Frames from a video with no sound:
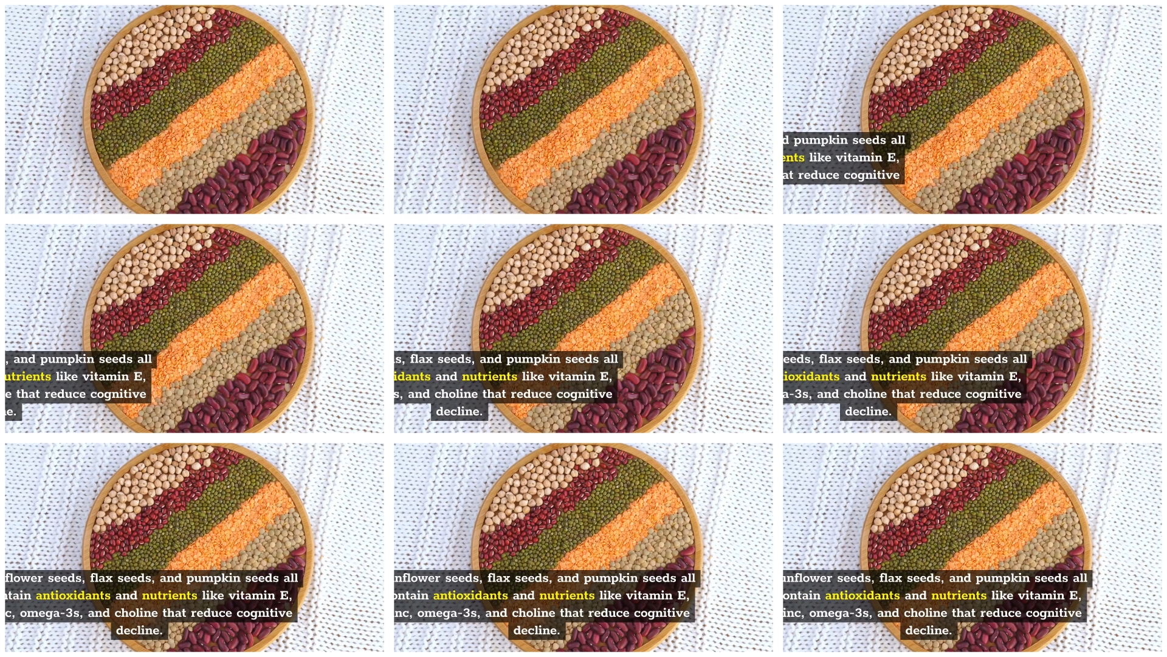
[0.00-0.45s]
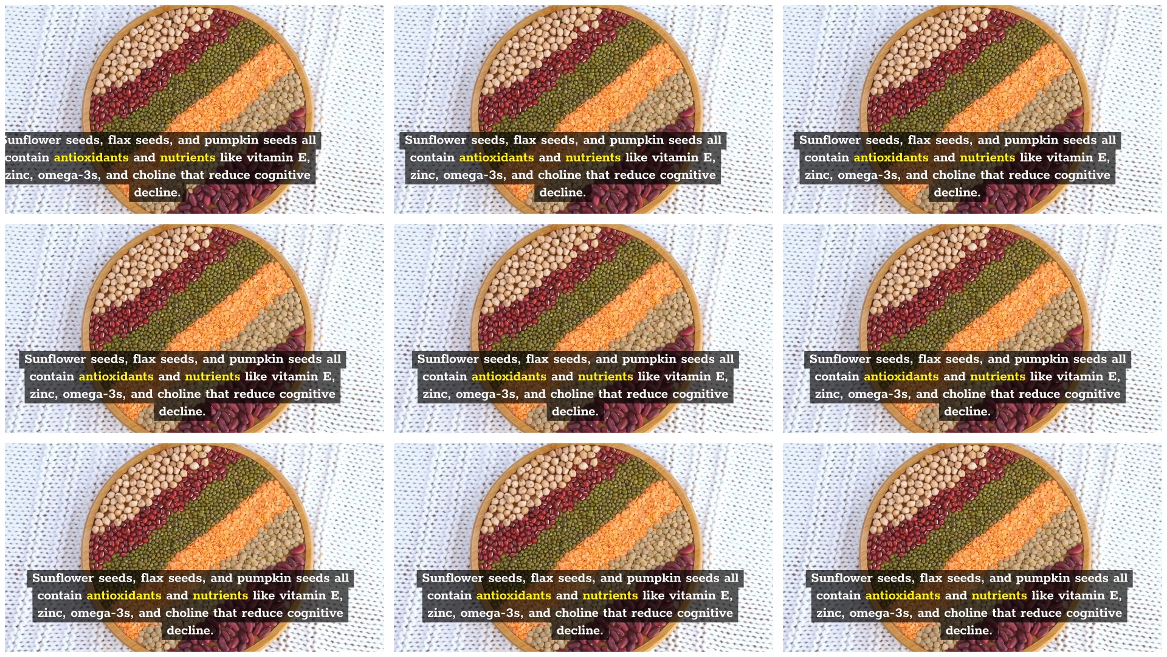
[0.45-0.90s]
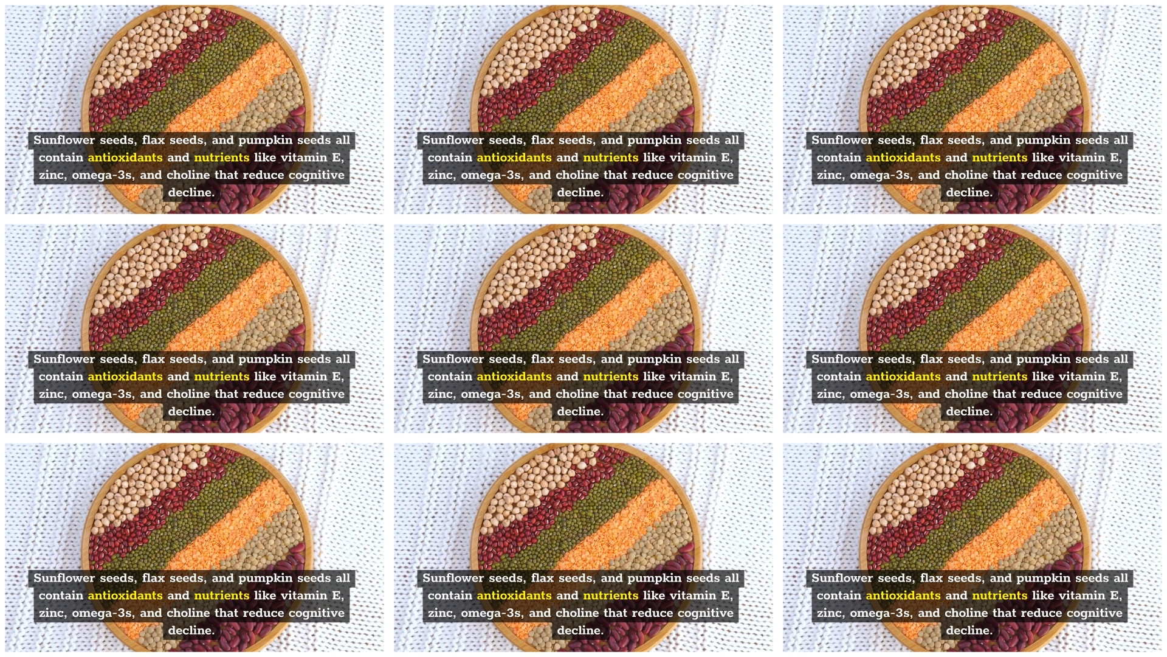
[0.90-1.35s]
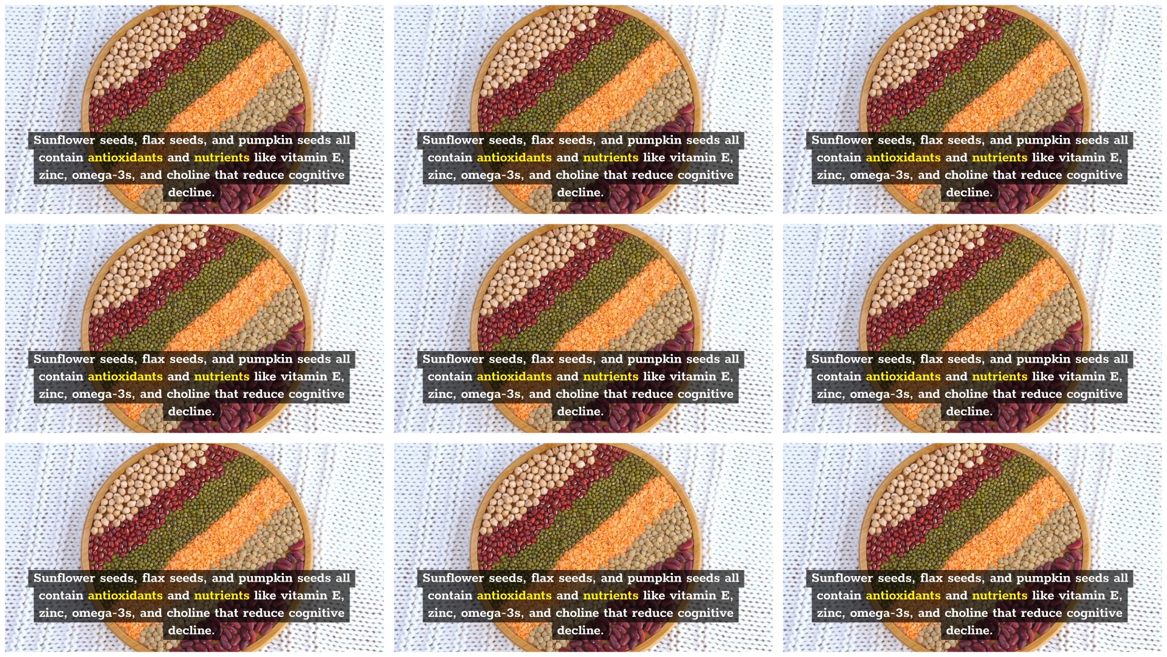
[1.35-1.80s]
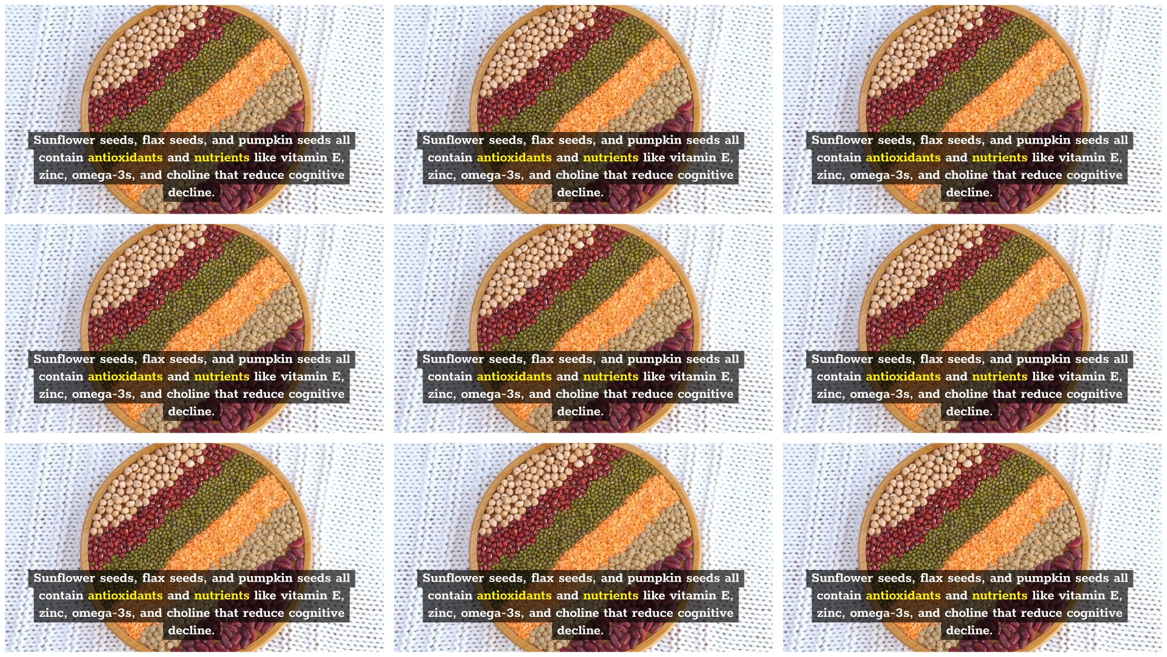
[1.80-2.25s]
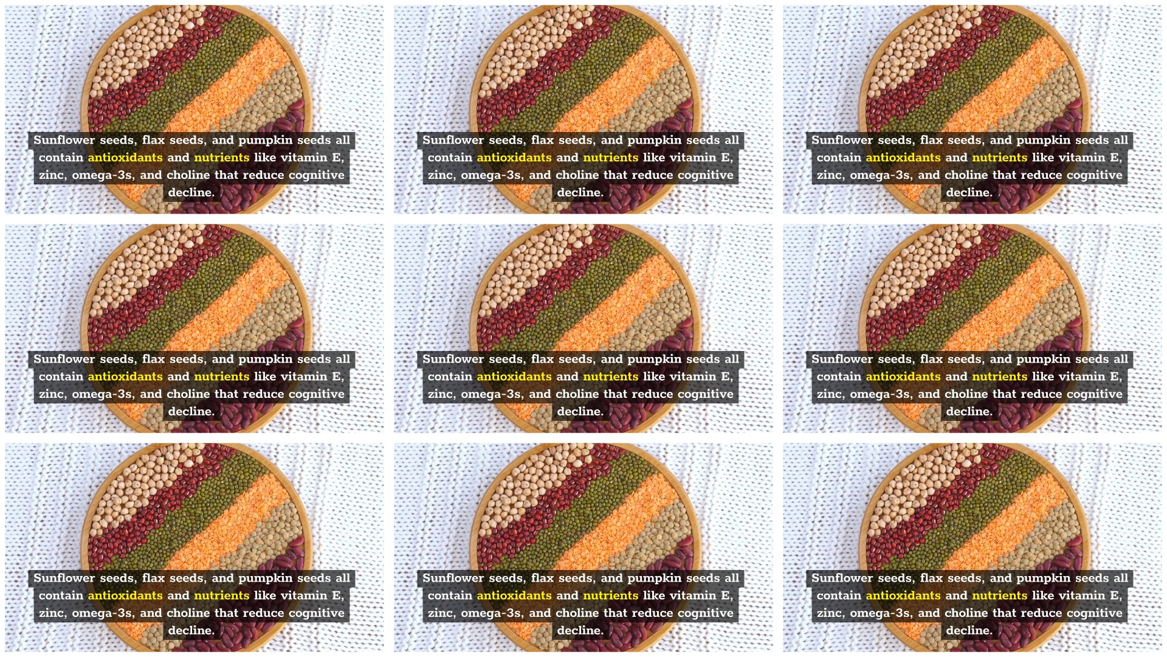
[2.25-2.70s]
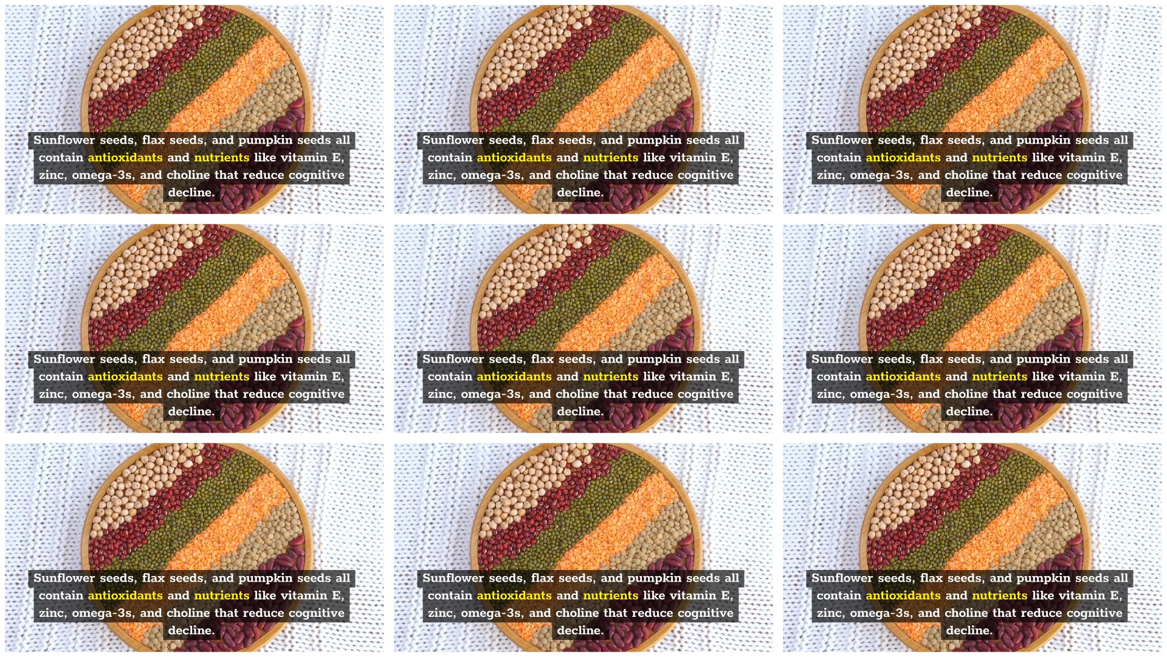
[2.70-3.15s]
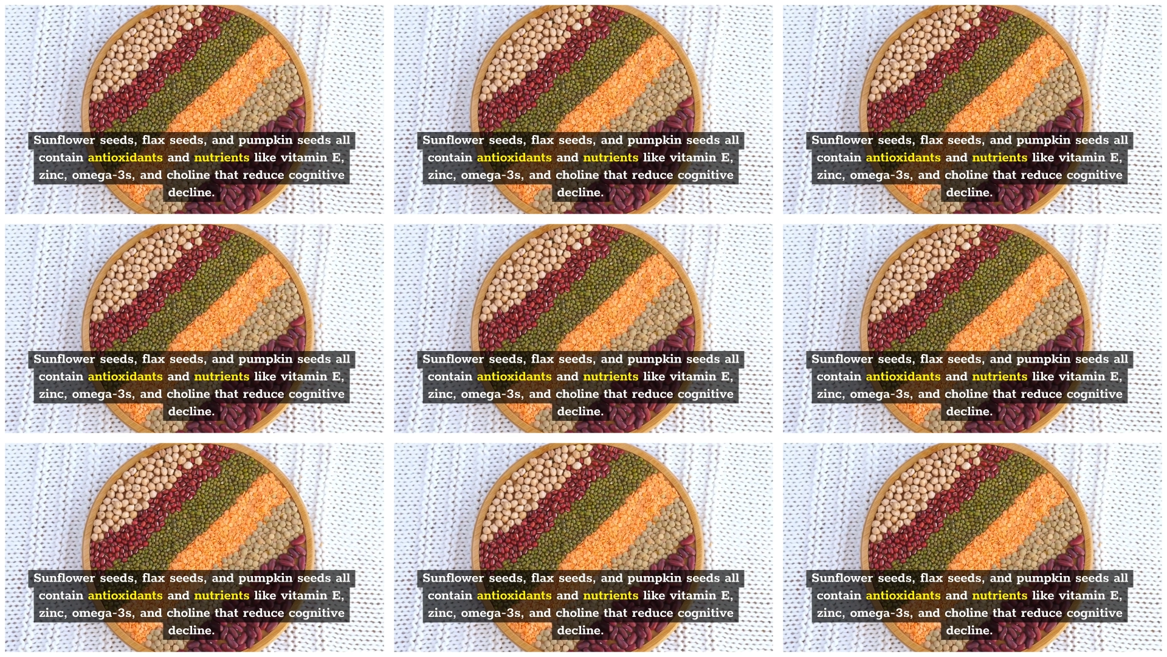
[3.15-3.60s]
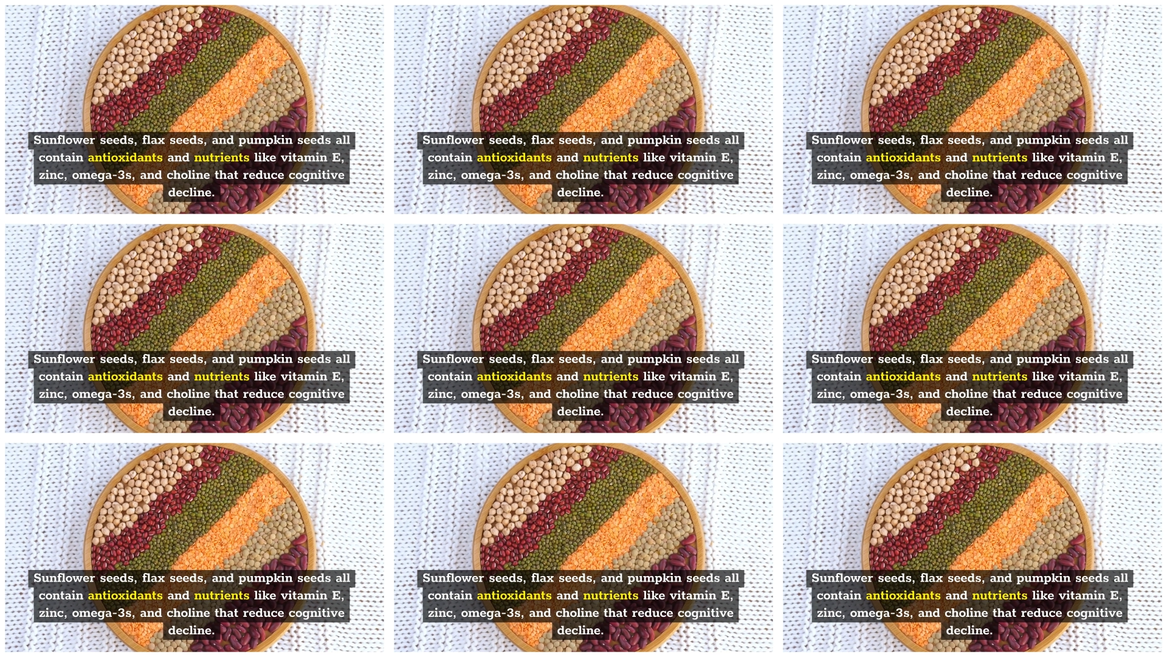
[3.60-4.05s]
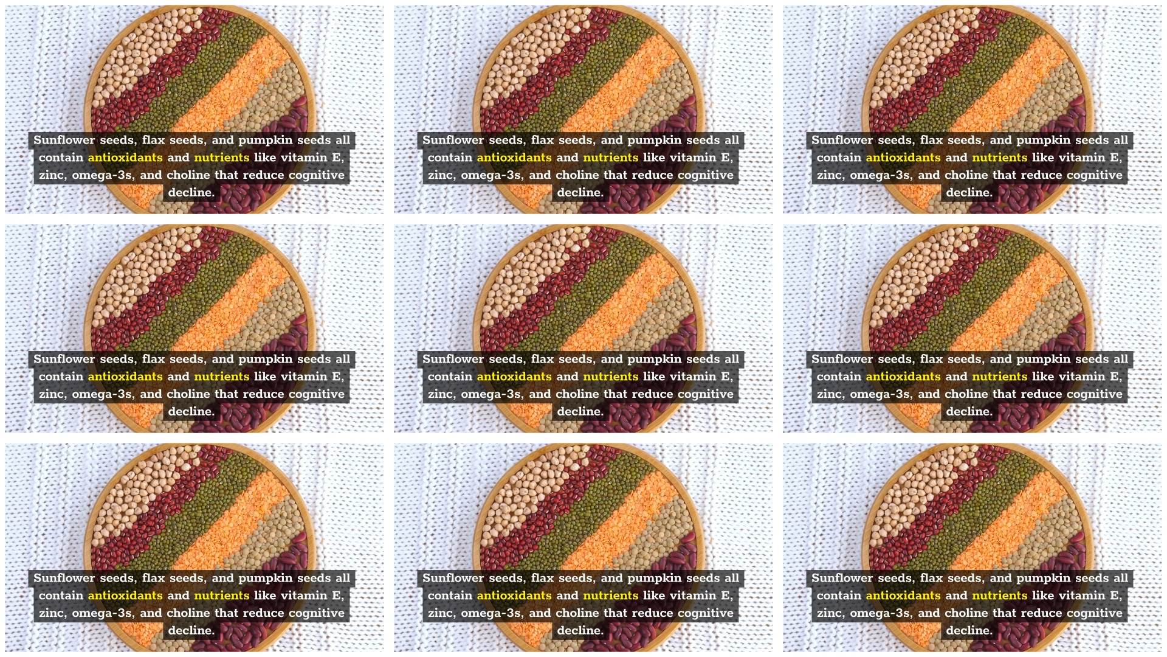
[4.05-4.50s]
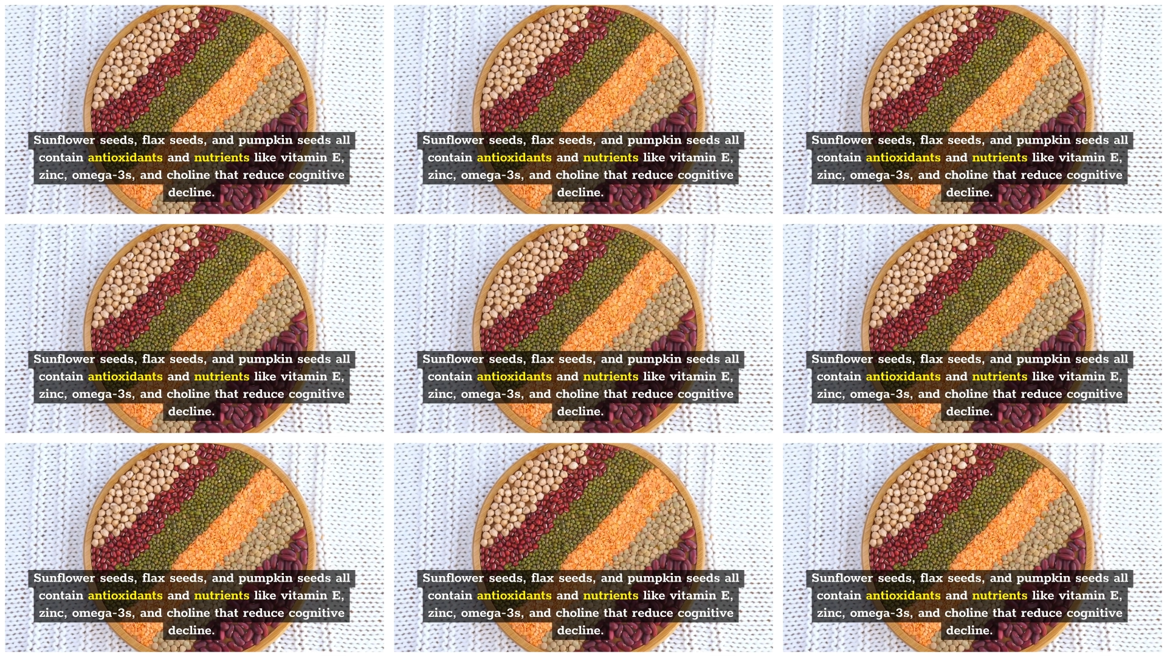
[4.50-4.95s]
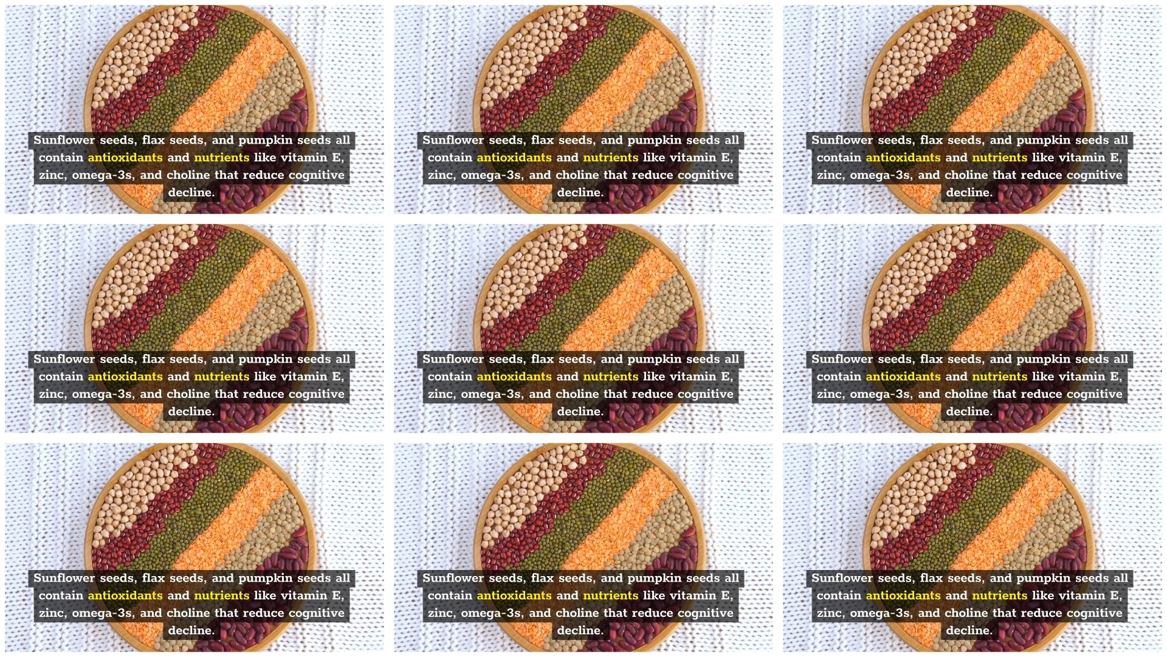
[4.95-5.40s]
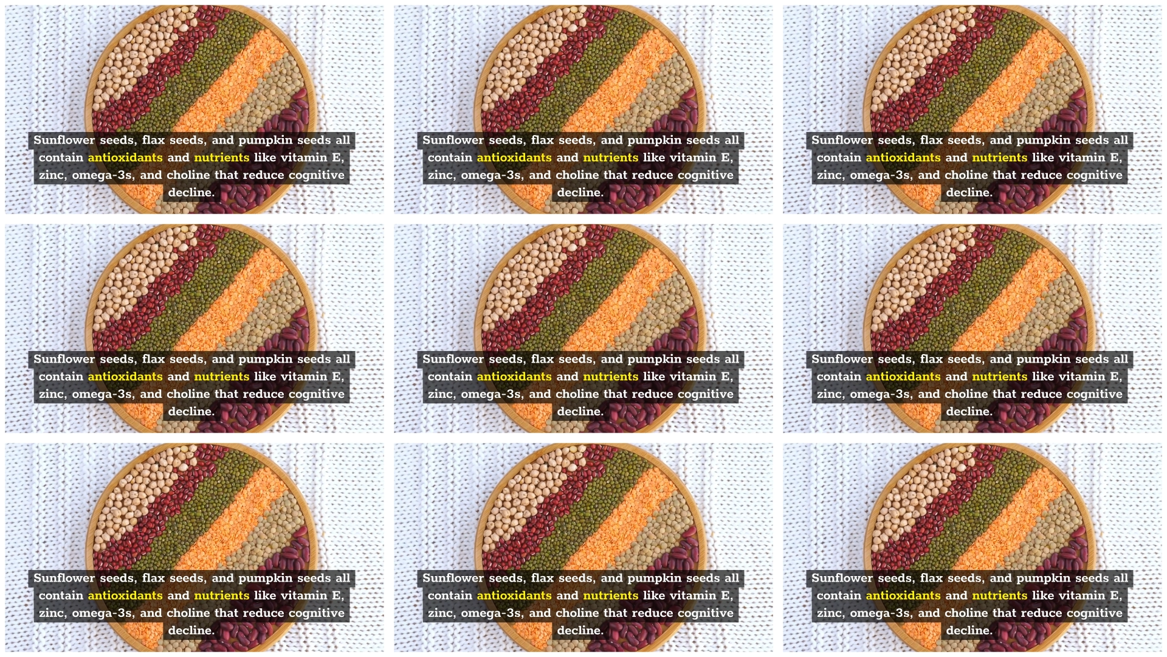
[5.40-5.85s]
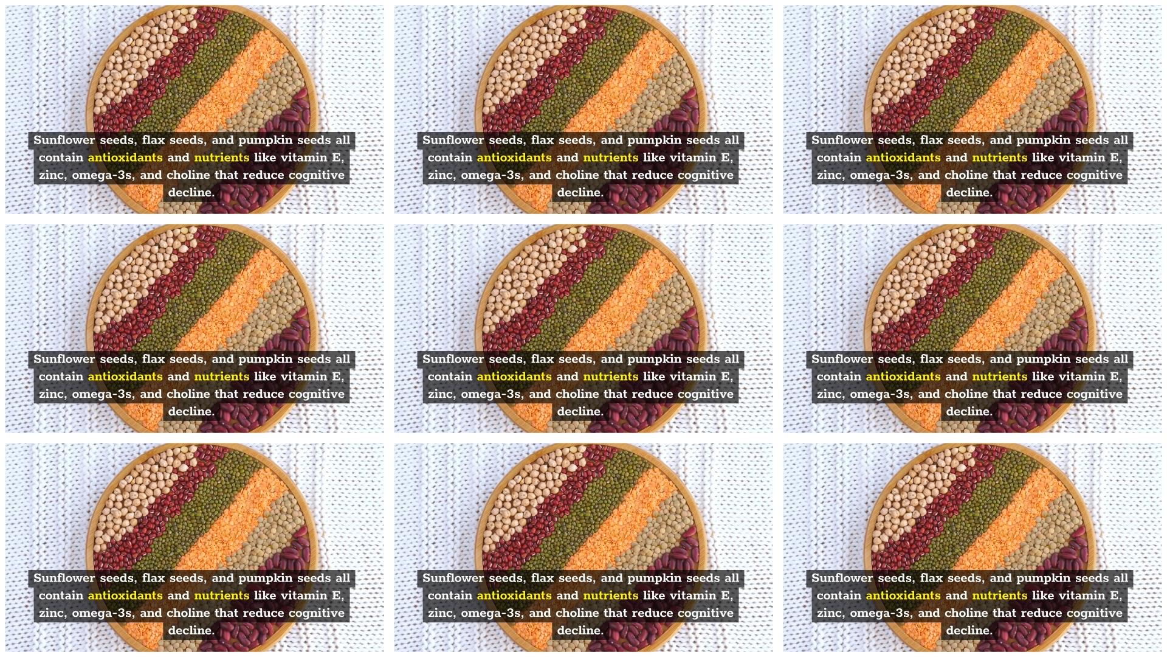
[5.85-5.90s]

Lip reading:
Nobody's mouth can be seen.